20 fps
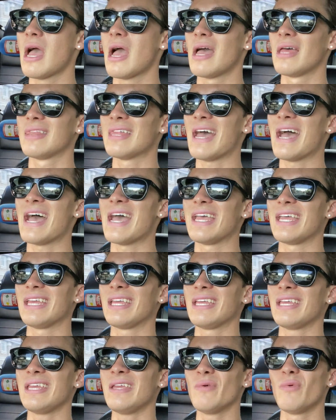that
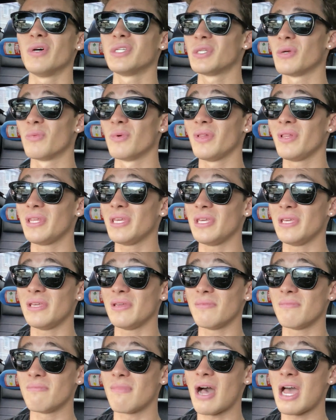it wasn't
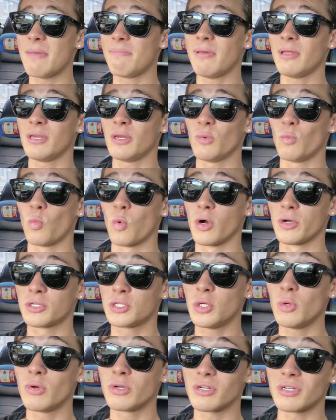really, in my opinion, worth
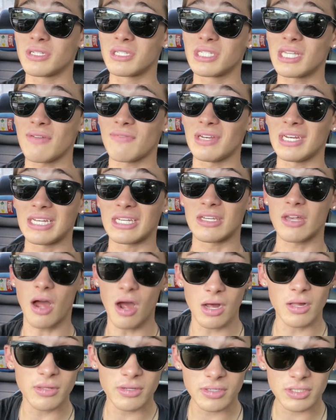
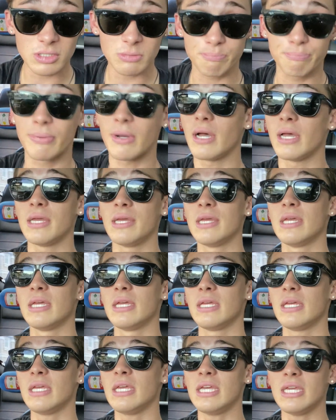$270, but
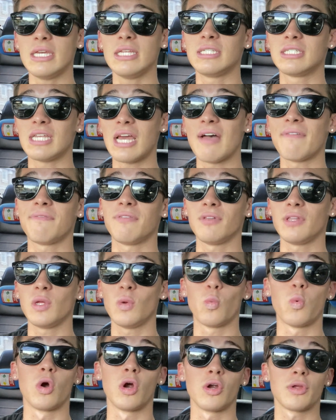it is definitely
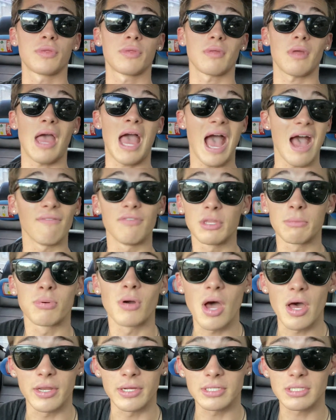worth having the
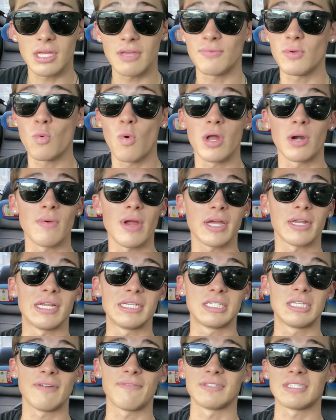product if you want to
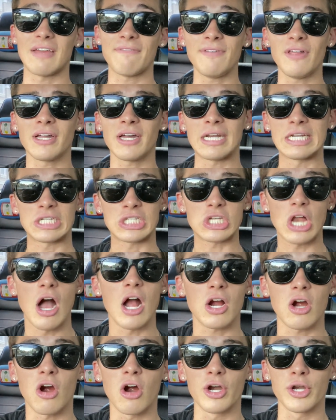recognize the difference. I feel like on a
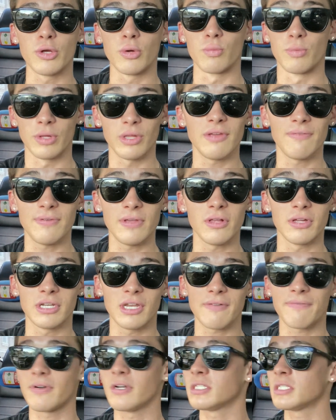stock car, you'll really feel a
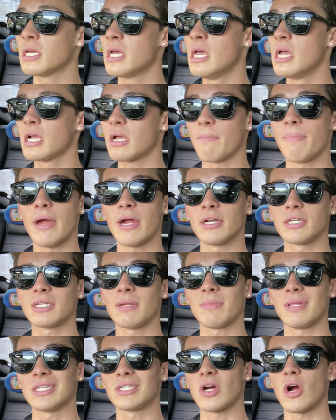difference compared to
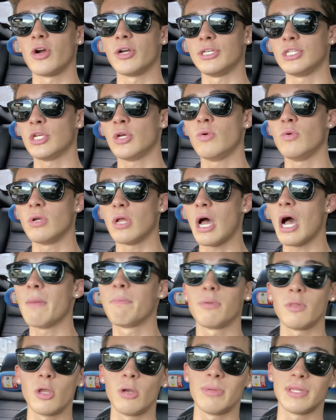something that's already tuned
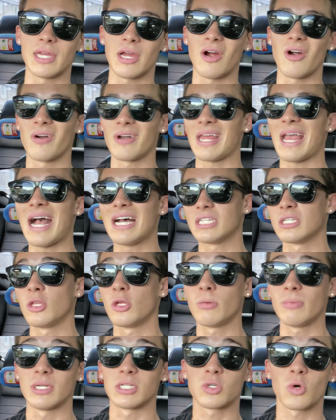up a little bit, that already has a
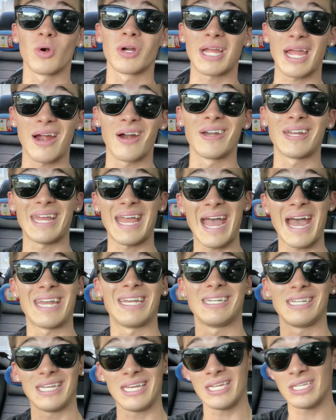little bit of torque already
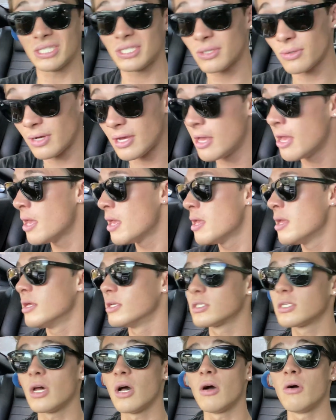added into it.
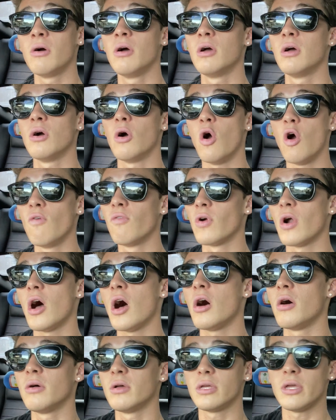So
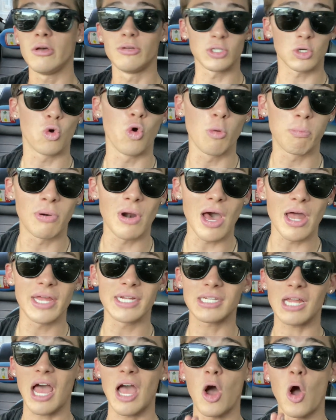overall, it was a cool
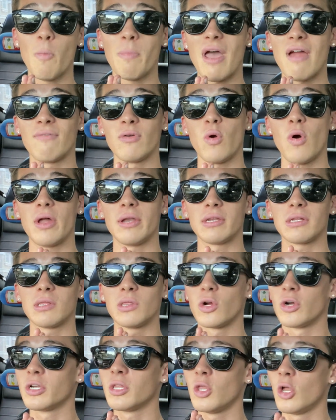product. I hope everyone
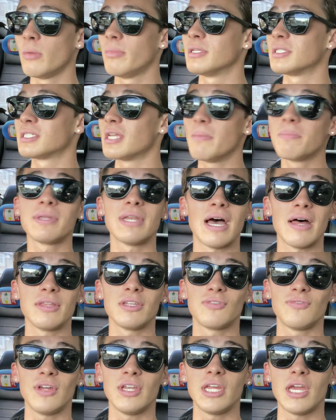learned a little bit something out of
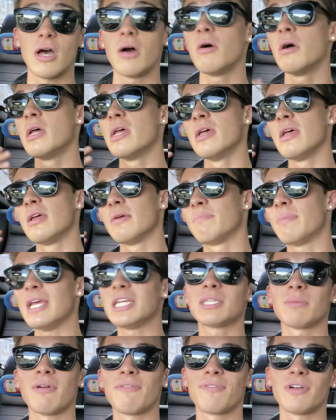this video.
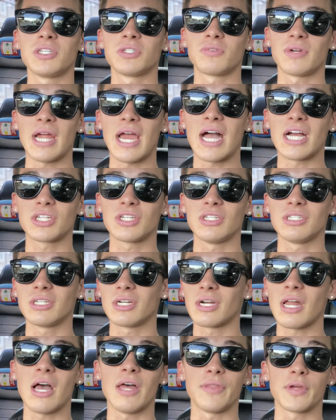Based on my friends' reactions,
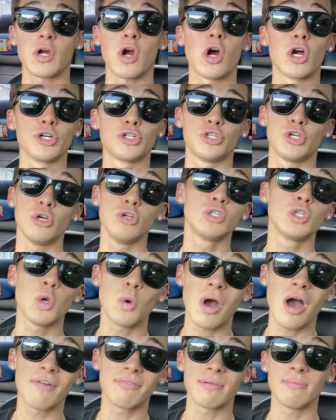they're not in the car
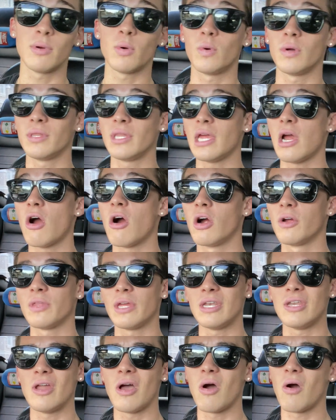too often, but when they are,
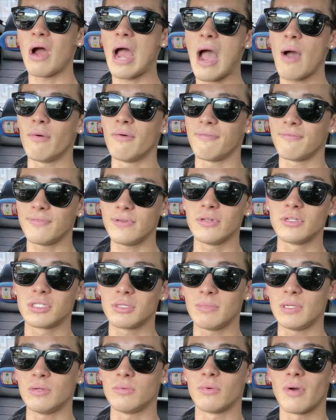they know how it feels
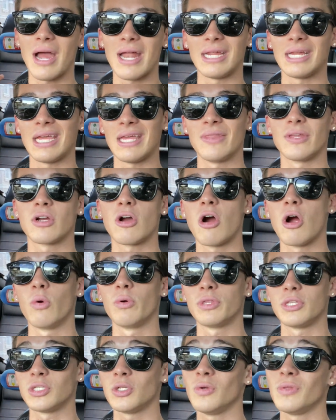to be riding in the car
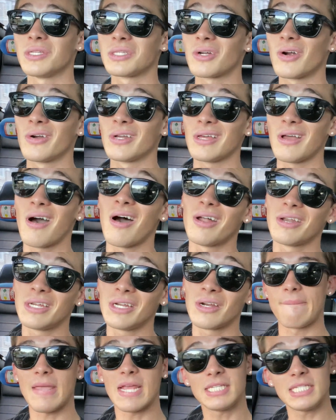with the tune that's already on
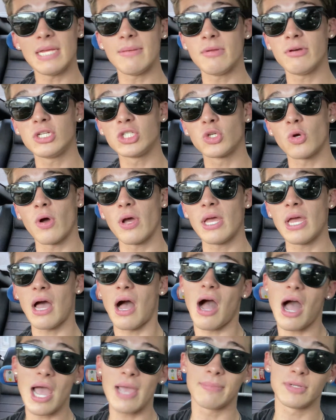here. They seem to enjoy it.
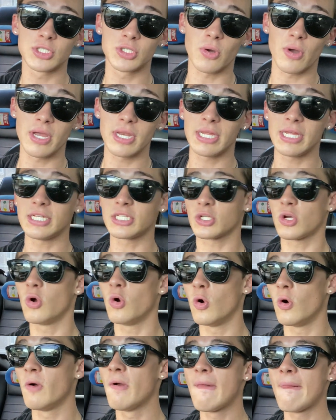I am enjoying it. It's
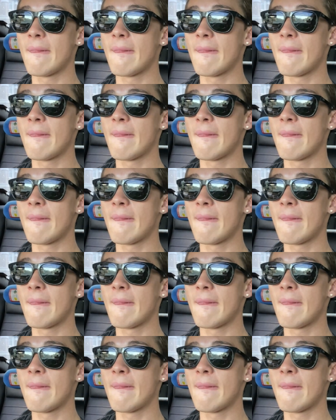cool.